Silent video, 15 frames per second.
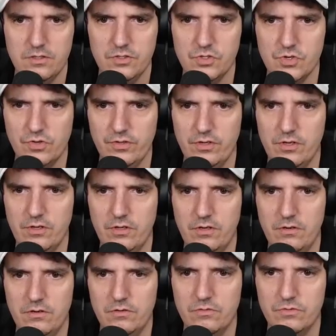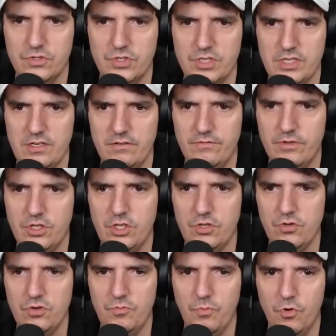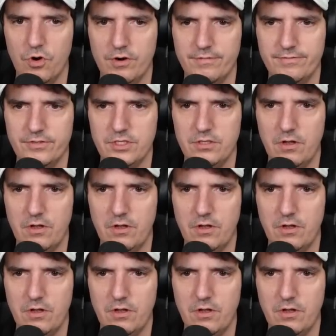Circling could receive queued morph